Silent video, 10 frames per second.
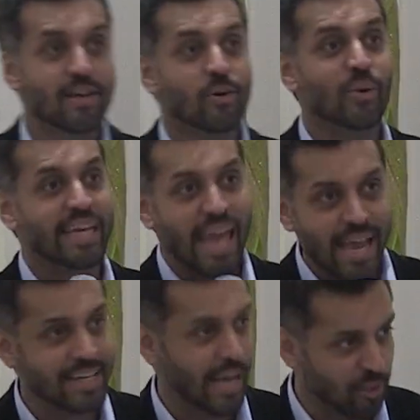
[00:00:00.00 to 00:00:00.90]
We
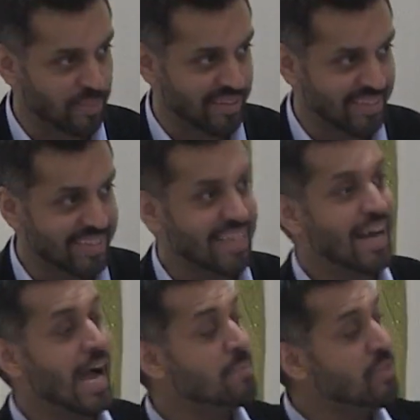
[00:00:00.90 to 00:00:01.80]
can't help it.
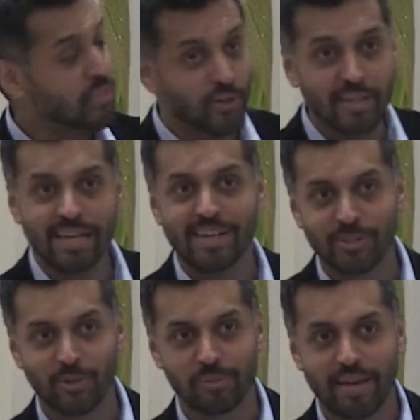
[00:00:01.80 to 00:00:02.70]
I'm a
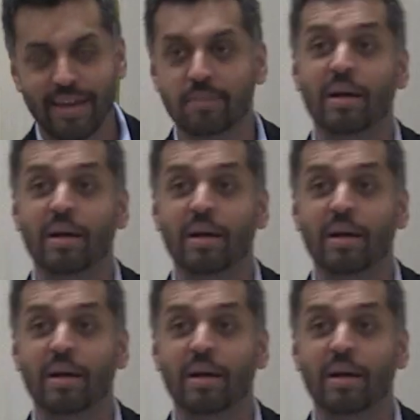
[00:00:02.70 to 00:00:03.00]
39-year-old man.